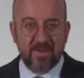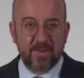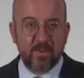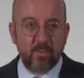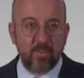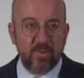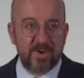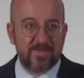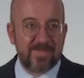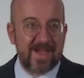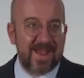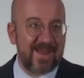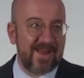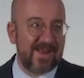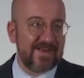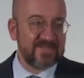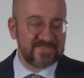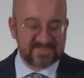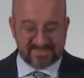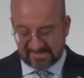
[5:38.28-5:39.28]

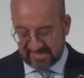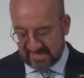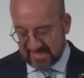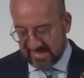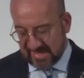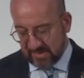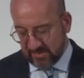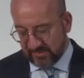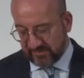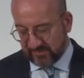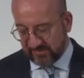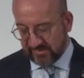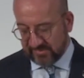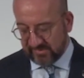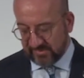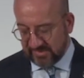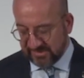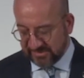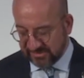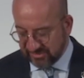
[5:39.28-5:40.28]
Rebalance our trade
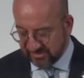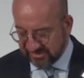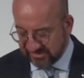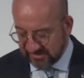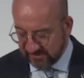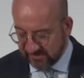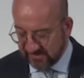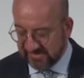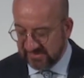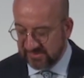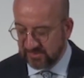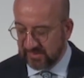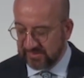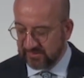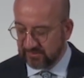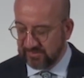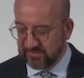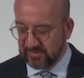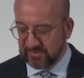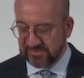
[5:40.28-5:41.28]
relationship is
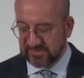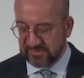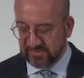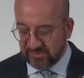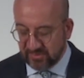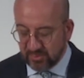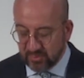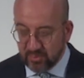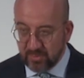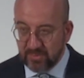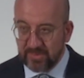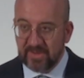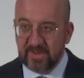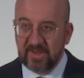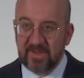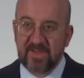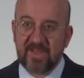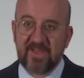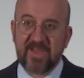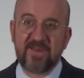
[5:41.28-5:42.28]
what we must do
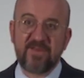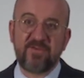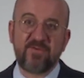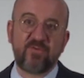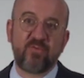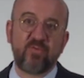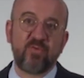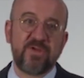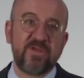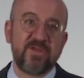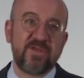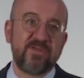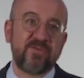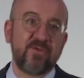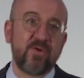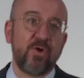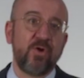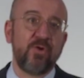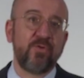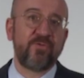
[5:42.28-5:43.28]
and
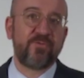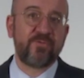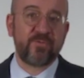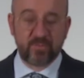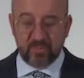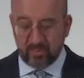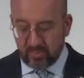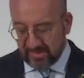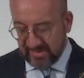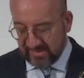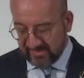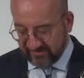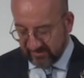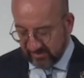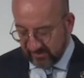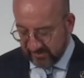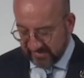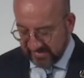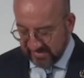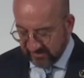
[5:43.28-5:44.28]
create a true
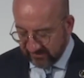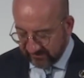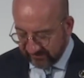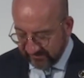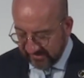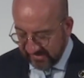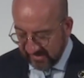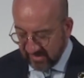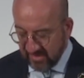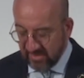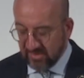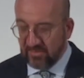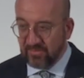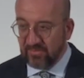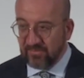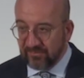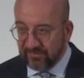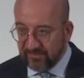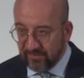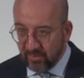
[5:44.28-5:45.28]
level playing field
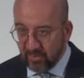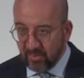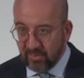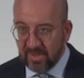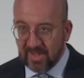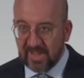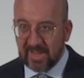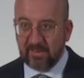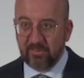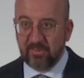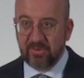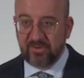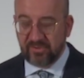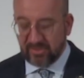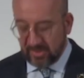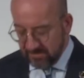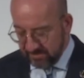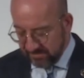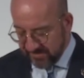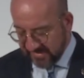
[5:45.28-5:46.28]
for our
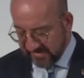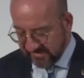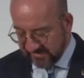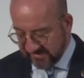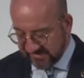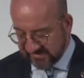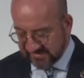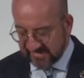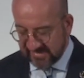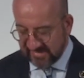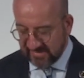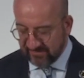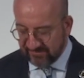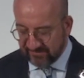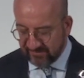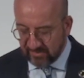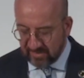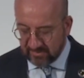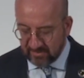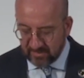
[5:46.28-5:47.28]
companies and
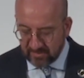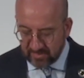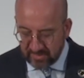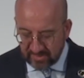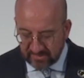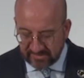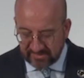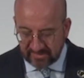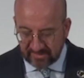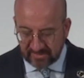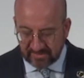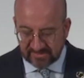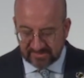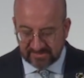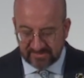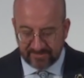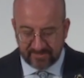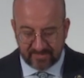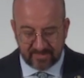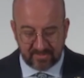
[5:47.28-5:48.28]
for our workers.